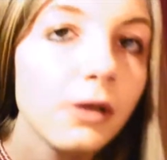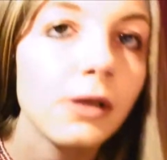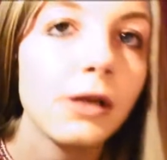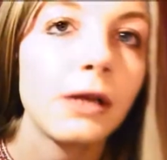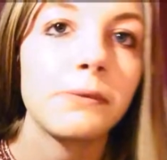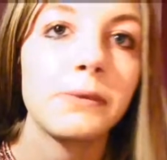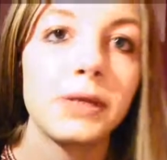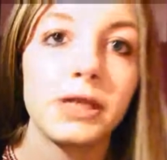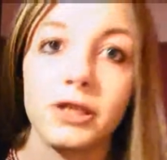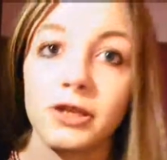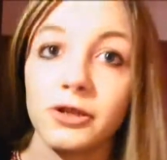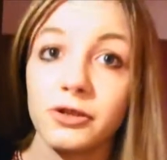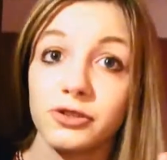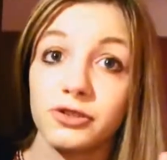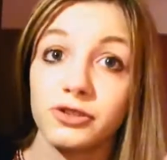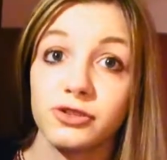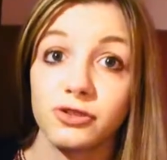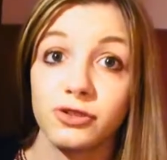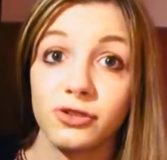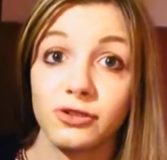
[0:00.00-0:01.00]
I'm going to go to
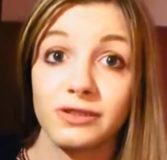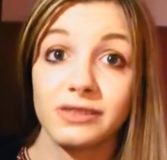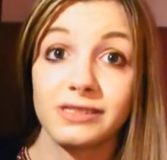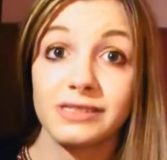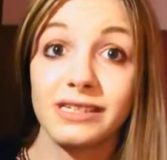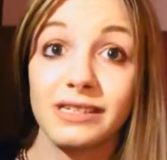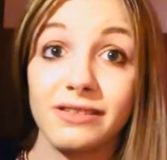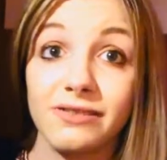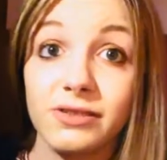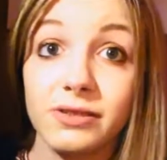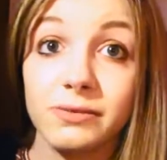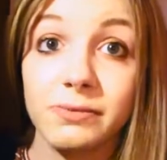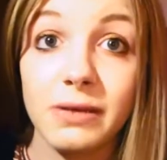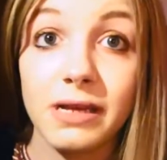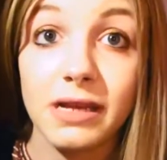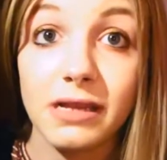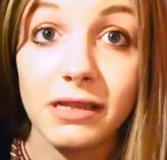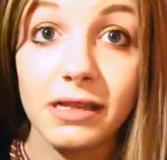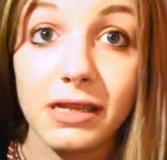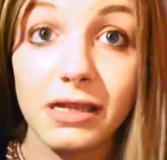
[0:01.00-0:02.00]
the toilet to see if there's
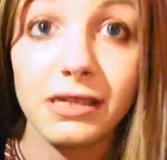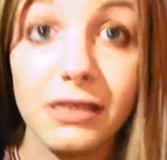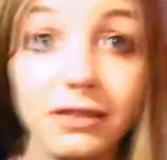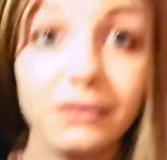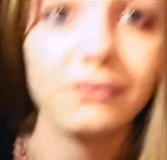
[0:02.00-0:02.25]
better lighting.